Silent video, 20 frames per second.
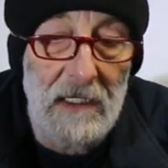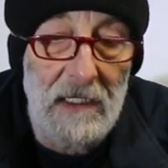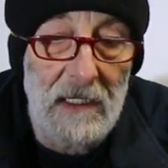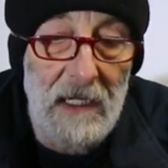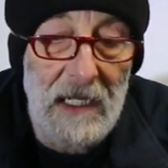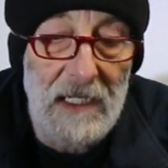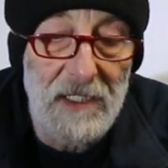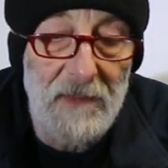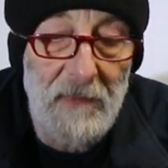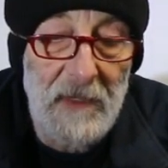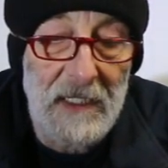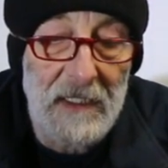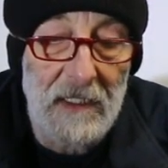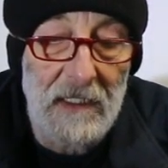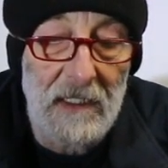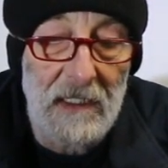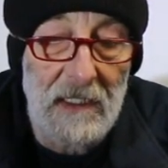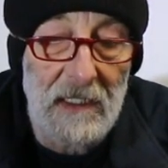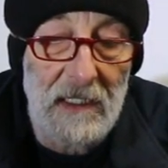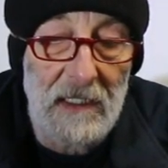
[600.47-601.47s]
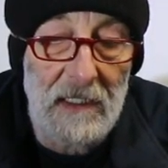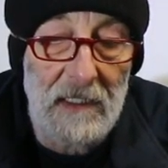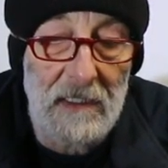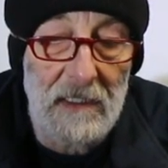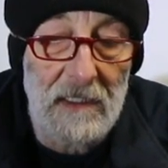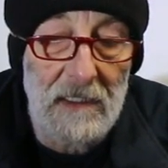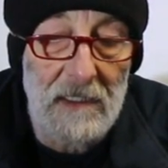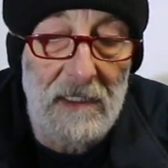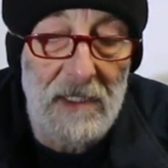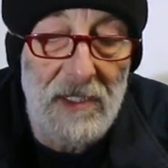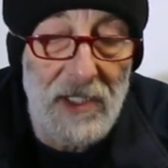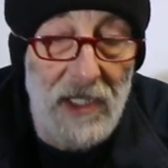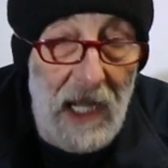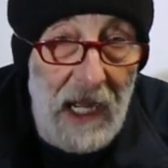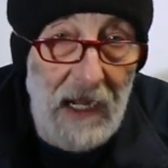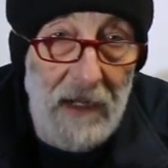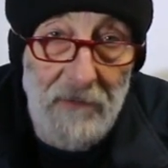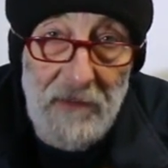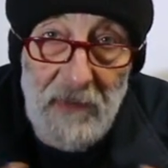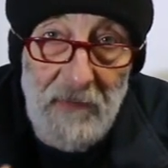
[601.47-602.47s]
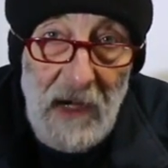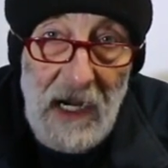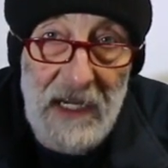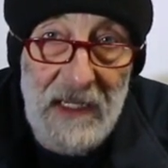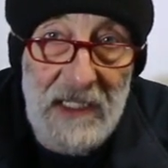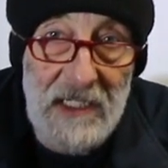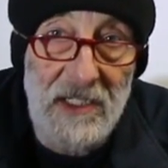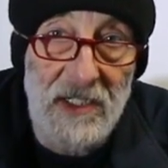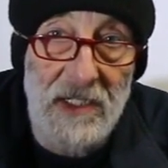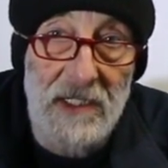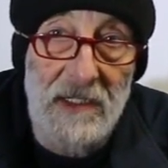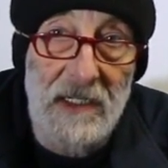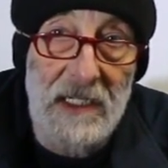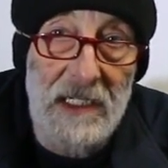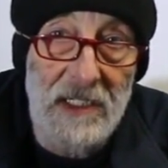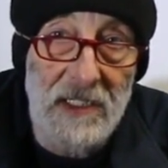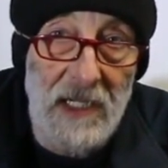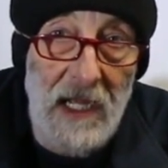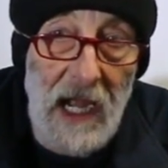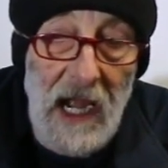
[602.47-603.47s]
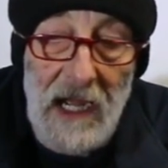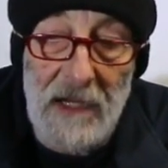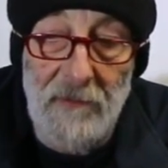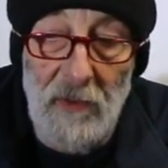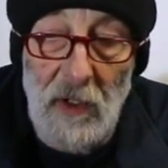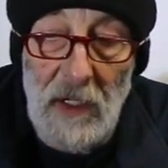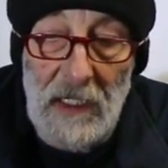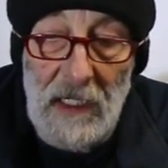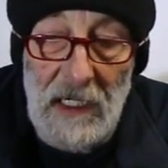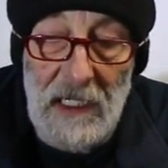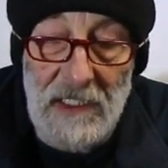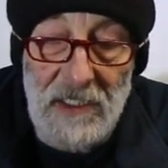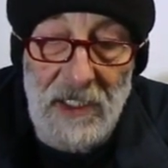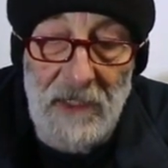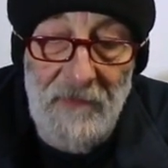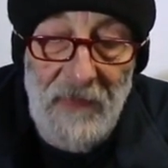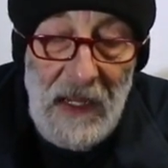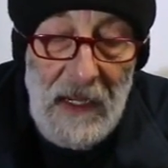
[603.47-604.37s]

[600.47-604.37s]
has been slammed by these ad boycotts.